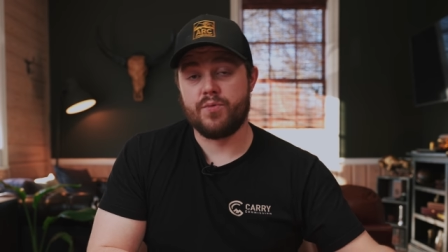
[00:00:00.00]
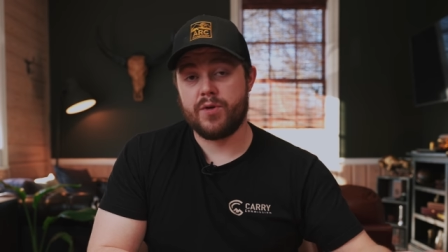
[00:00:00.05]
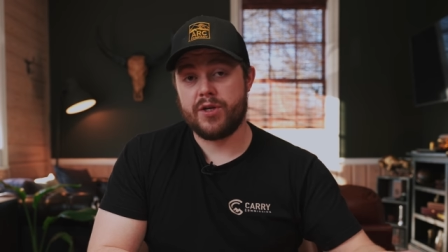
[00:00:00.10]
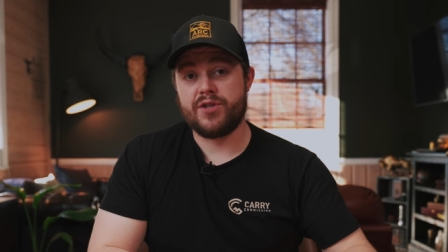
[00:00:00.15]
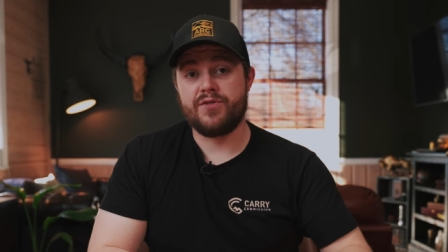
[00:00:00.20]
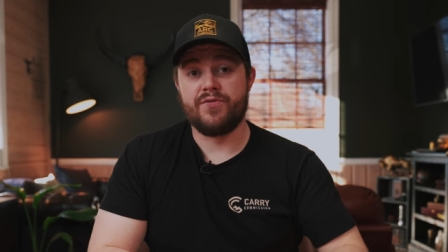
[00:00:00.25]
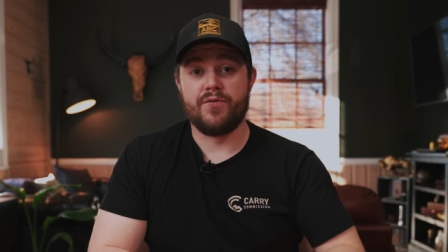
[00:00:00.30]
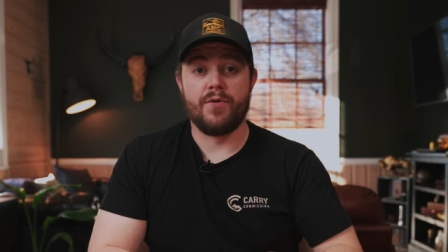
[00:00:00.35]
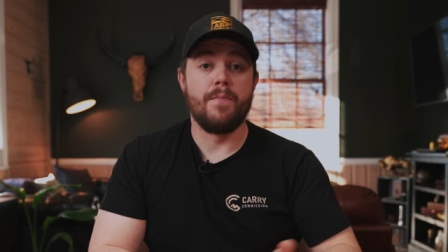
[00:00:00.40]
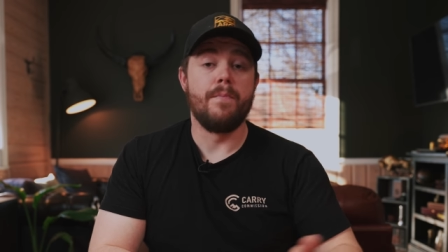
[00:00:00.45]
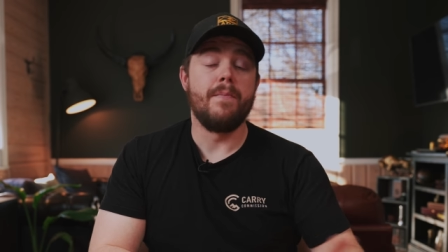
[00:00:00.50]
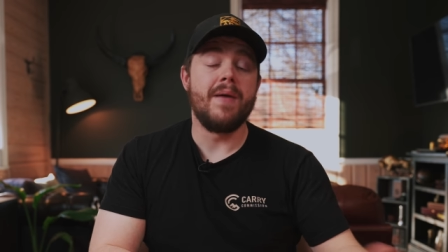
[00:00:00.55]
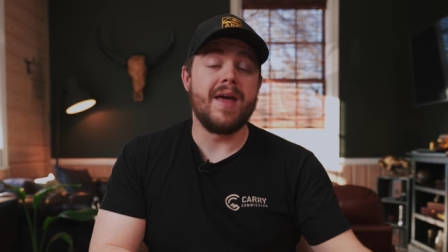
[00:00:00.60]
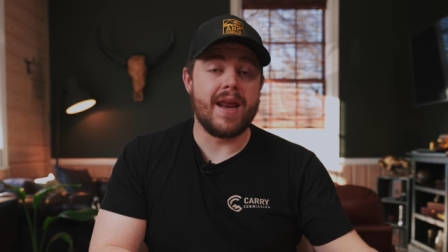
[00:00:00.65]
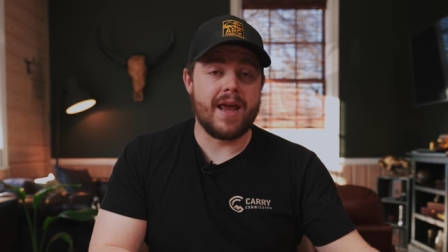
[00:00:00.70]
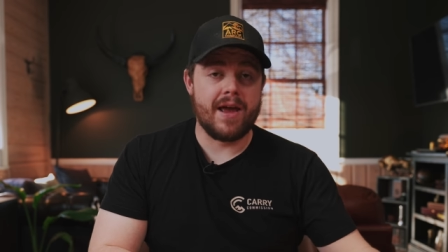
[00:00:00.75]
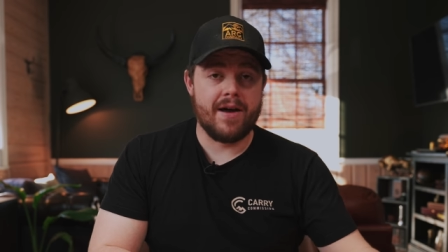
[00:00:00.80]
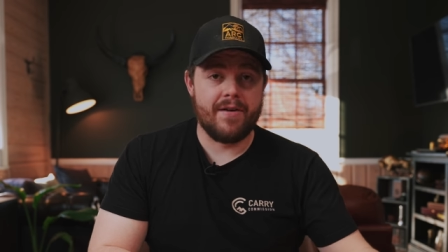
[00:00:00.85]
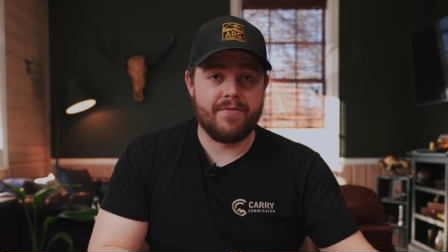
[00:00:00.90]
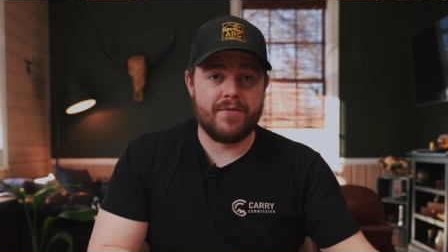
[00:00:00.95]
which for
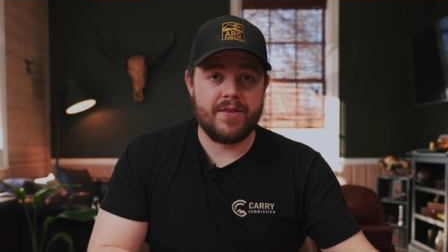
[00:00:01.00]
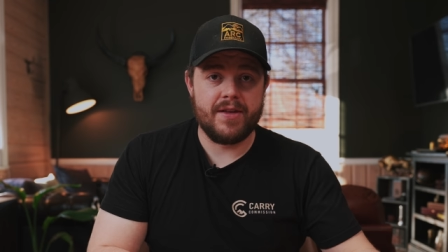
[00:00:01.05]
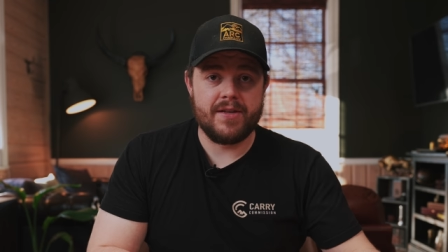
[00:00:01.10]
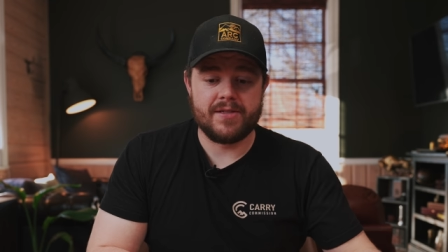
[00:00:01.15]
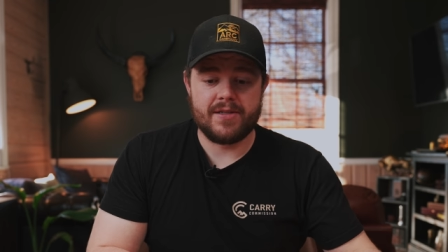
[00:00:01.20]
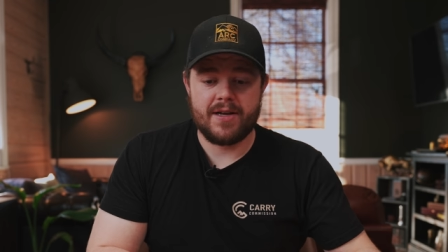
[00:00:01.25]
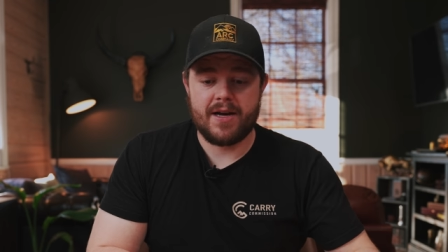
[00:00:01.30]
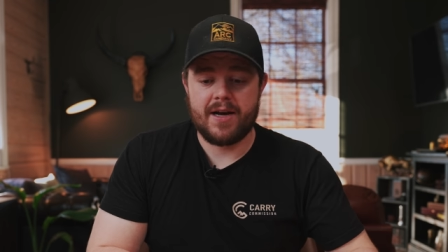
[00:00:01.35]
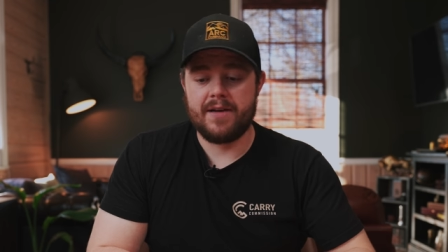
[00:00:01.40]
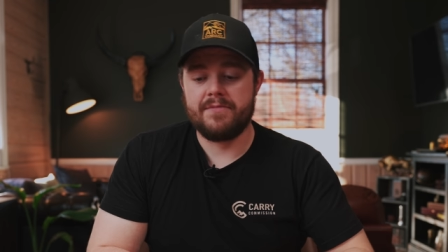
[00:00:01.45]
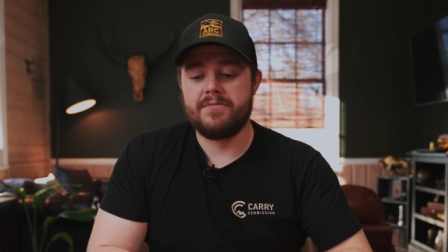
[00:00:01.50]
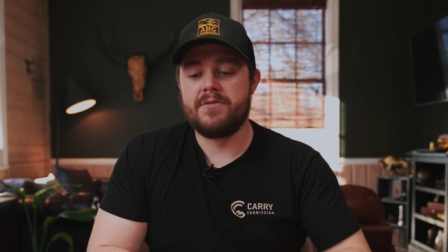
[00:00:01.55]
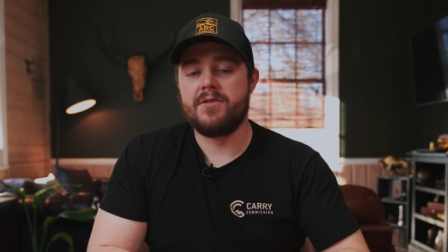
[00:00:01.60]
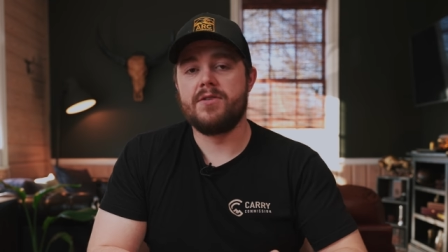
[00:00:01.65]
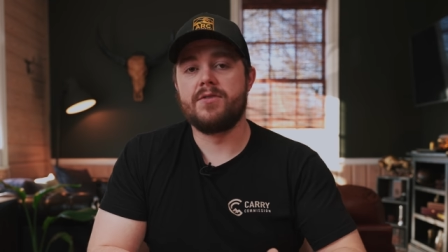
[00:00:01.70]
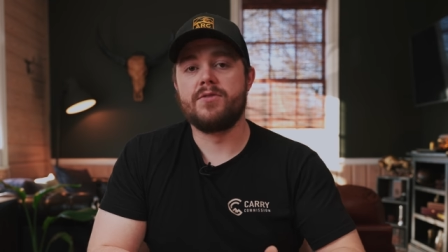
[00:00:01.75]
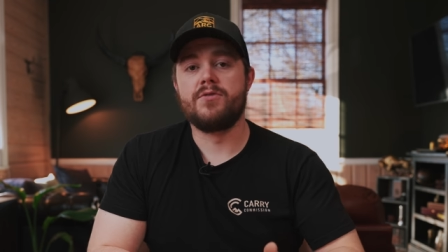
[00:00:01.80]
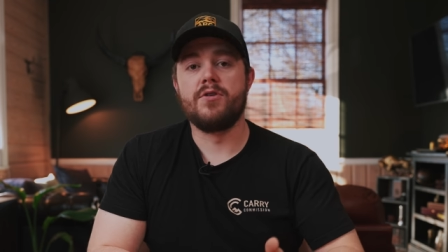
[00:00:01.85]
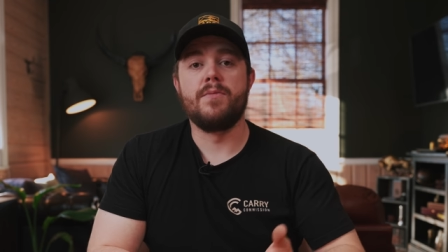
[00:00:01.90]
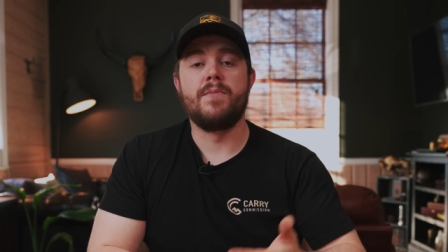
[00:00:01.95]
many of these knives
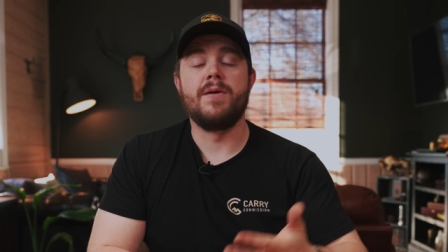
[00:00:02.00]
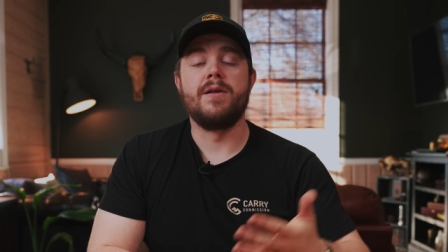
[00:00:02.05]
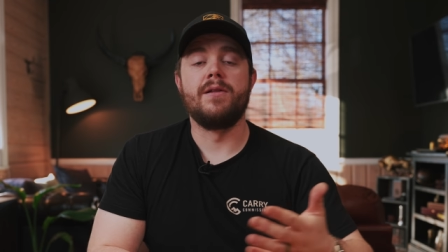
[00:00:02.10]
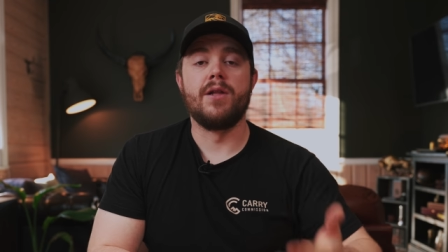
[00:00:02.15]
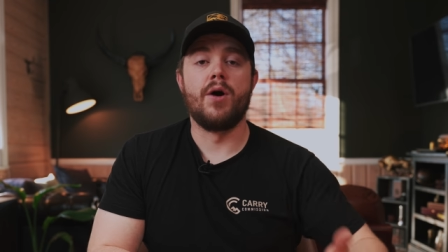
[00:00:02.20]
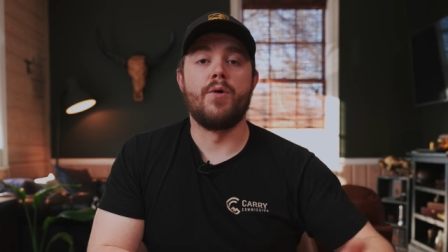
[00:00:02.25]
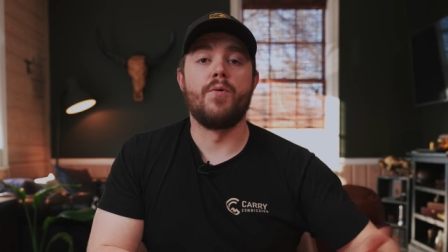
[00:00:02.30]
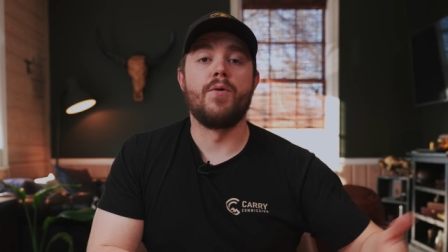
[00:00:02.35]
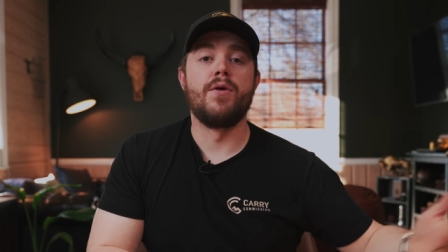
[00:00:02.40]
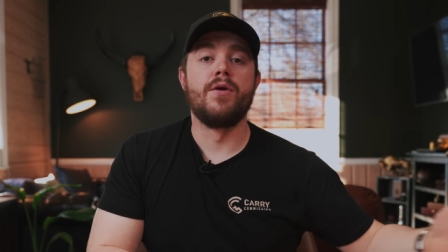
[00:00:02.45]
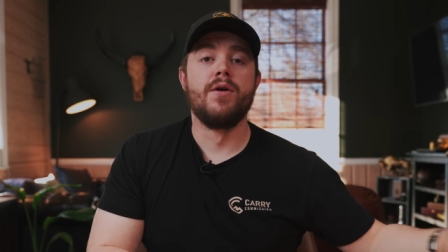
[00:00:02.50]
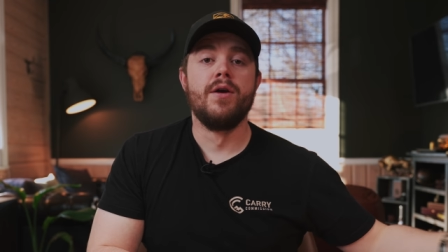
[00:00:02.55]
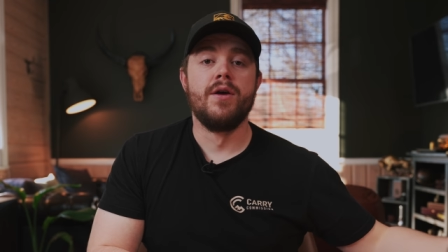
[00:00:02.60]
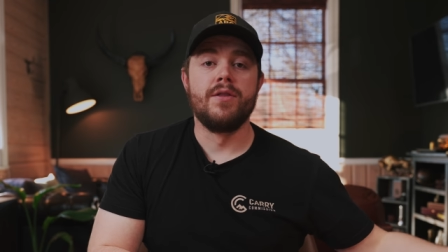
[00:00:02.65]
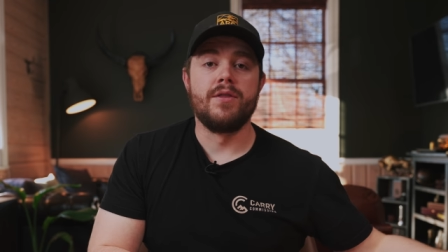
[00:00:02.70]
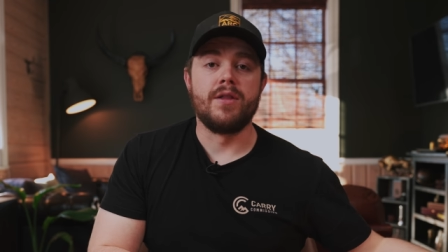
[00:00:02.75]
is going to be lower